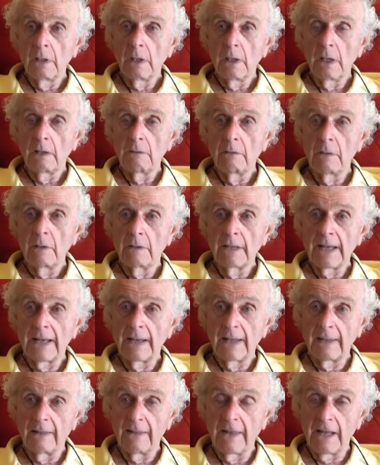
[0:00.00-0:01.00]
And
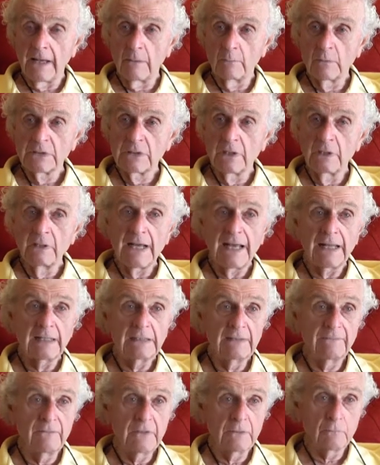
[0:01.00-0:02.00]
it was in that
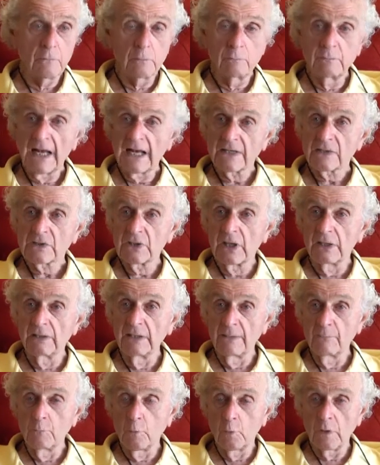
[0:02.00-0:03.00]
living room that
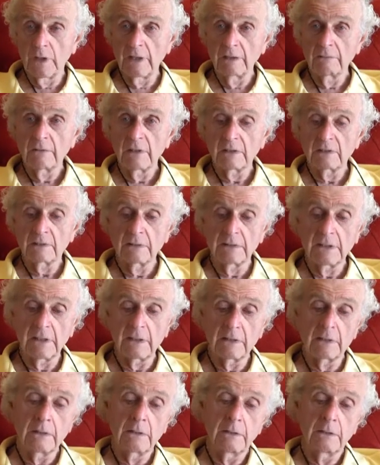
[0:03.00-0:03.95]
Sunday morning that